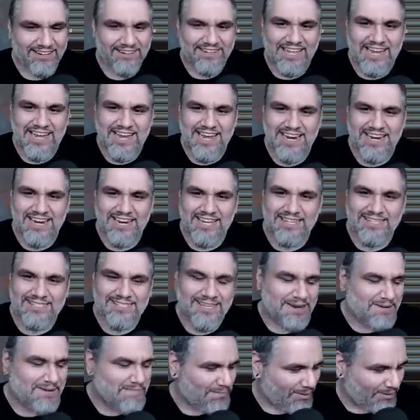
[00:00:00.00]

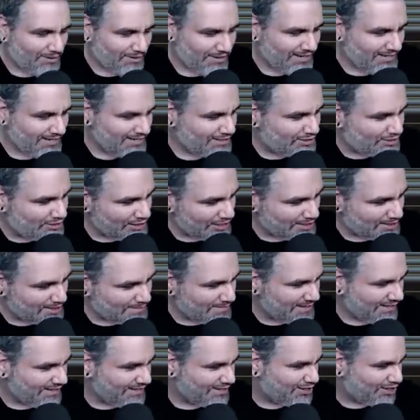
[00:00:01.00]
Ladies and boys,
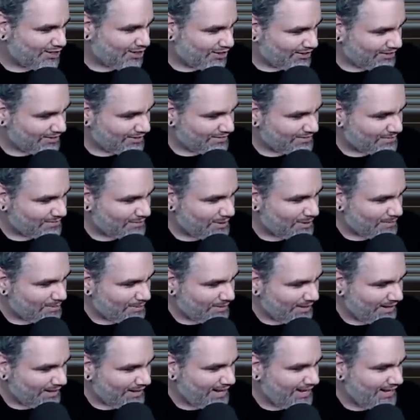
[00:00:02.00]
gentlemen and girls, we are
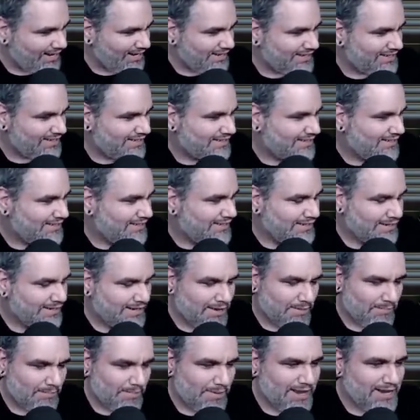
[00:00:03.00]
playing
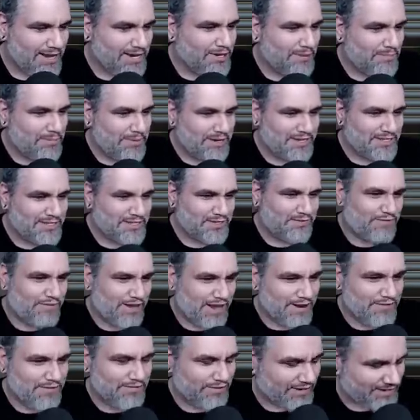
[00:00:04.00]
Michael B's
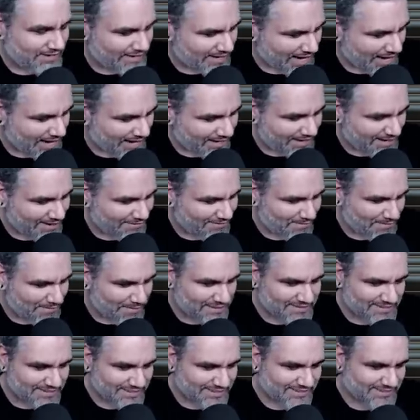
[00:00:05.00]
favorite deck,
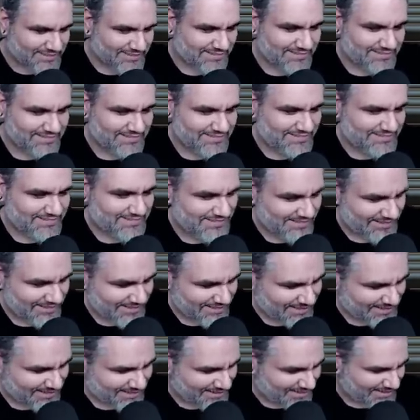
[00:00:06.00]
Niv-Mizzet.
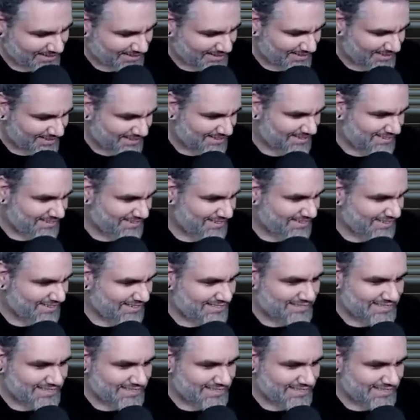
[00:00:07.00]
It's definitely not my favorite deck.